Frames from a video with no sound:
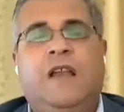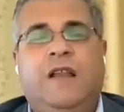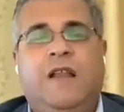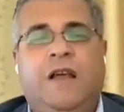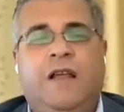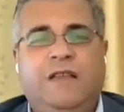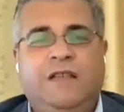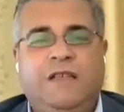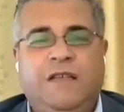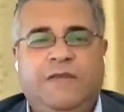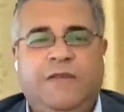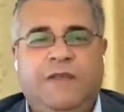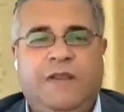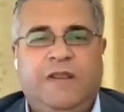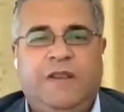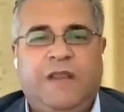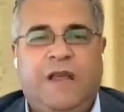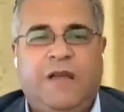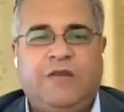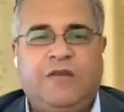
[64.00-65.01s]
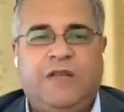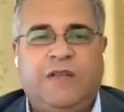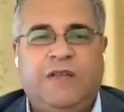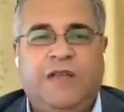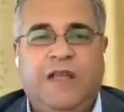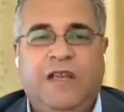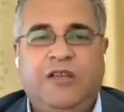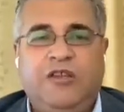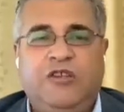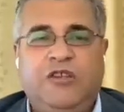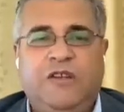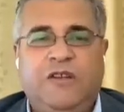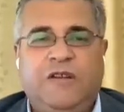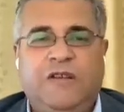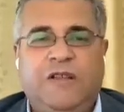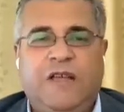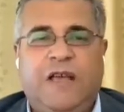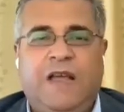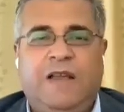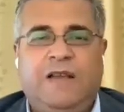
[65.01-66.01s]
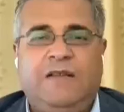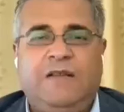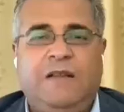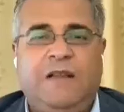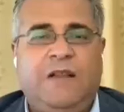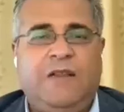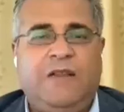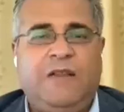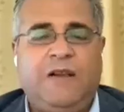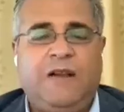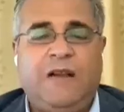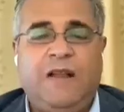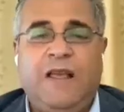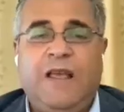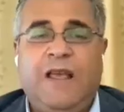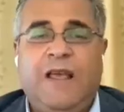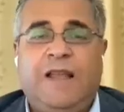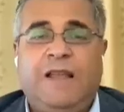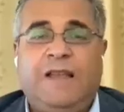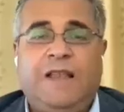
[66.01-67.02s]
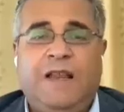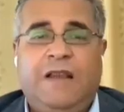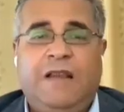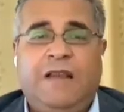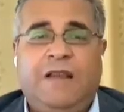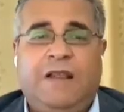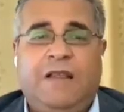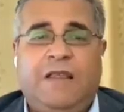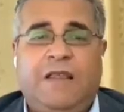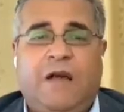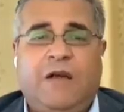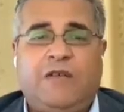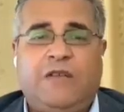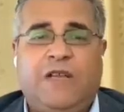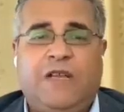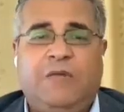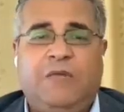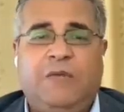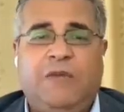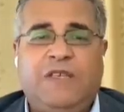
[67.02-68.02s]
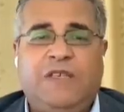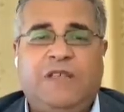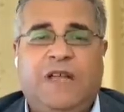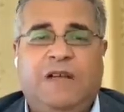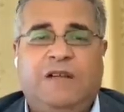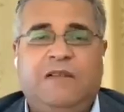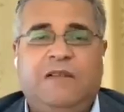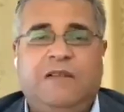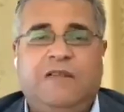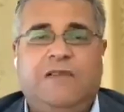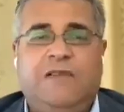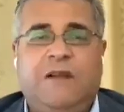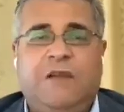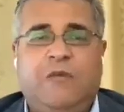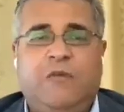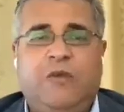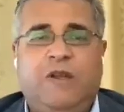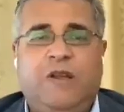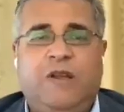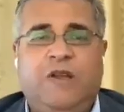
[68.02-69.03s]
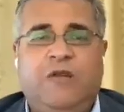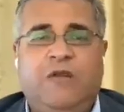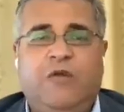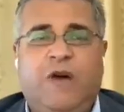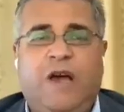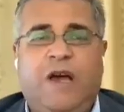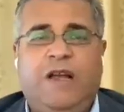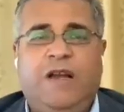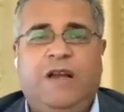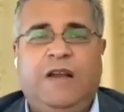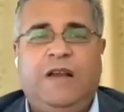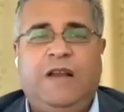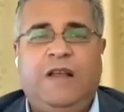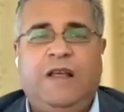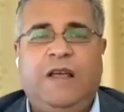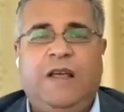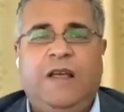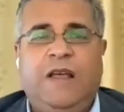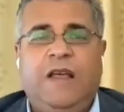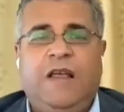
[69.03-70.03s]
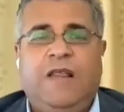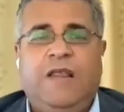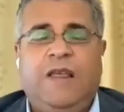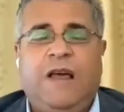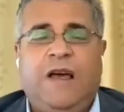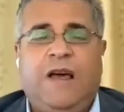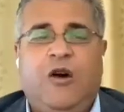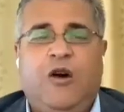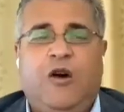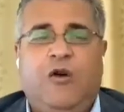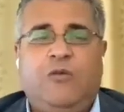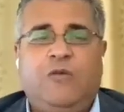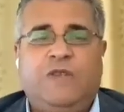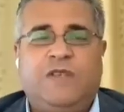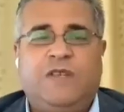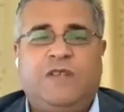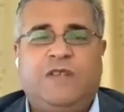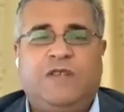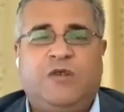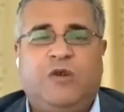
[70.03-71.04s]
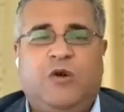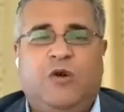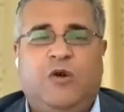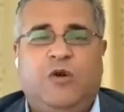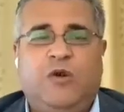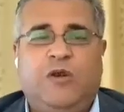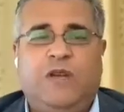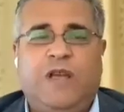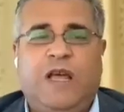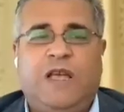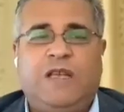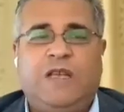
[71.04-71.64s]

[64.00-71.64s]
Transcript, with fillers: 97,000 injured and another 10,000 missed under the rubble, while the, the, homes destroyed,